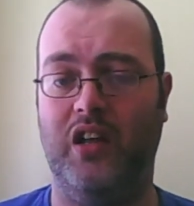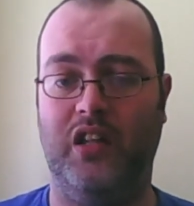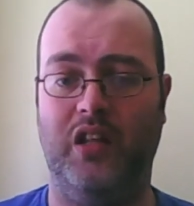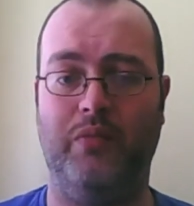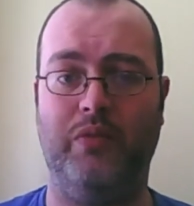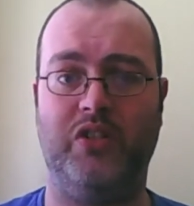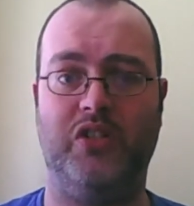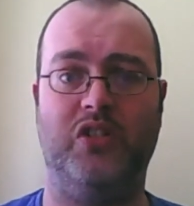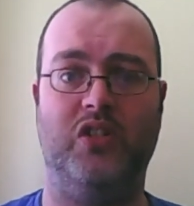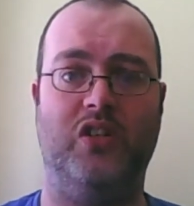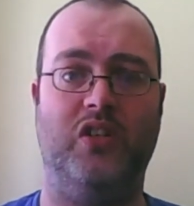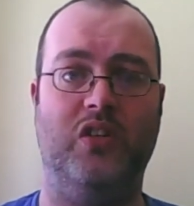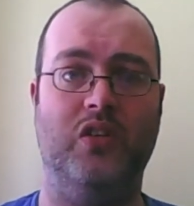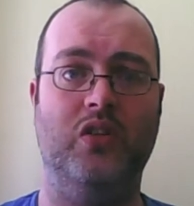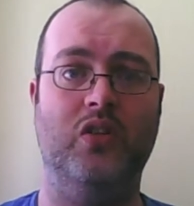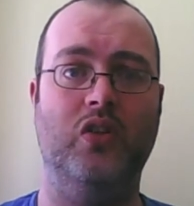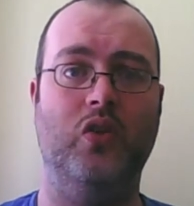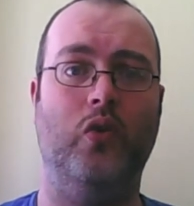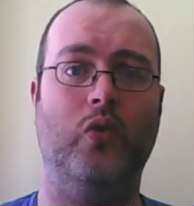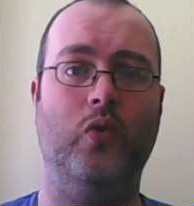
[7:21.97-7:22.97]
There was
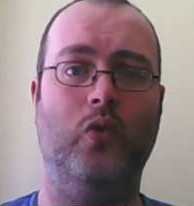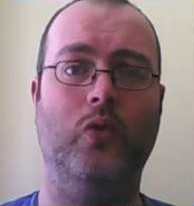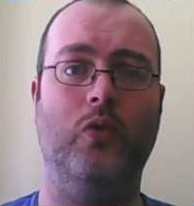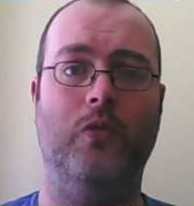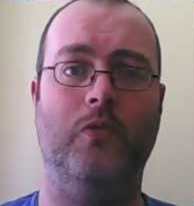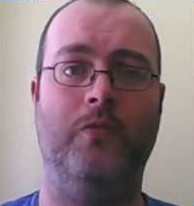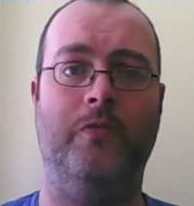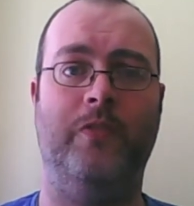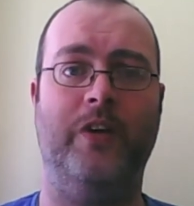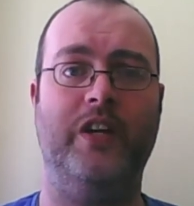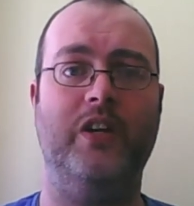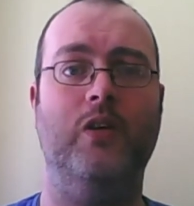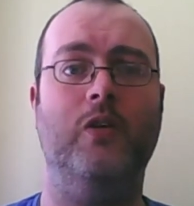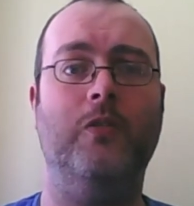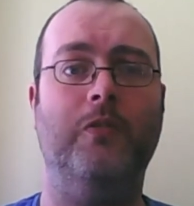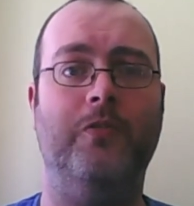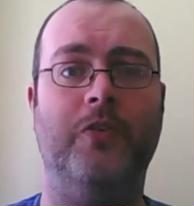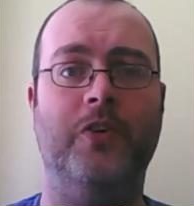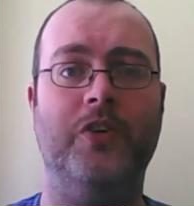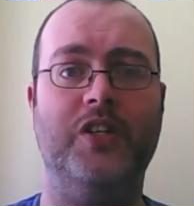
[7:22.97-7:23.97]
no video
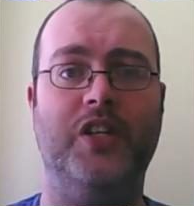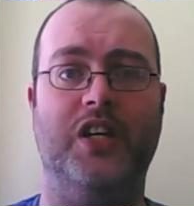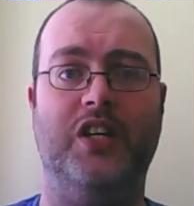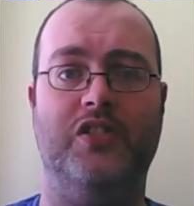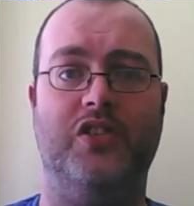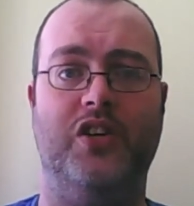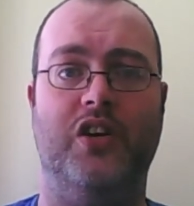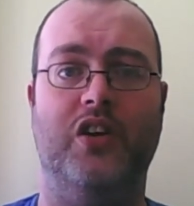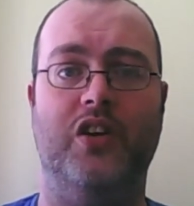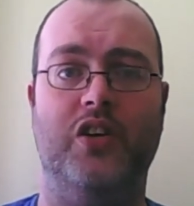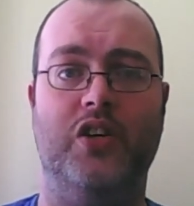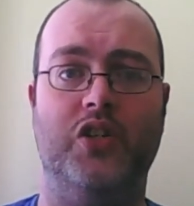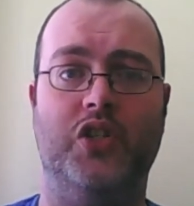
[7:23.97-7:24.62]
footage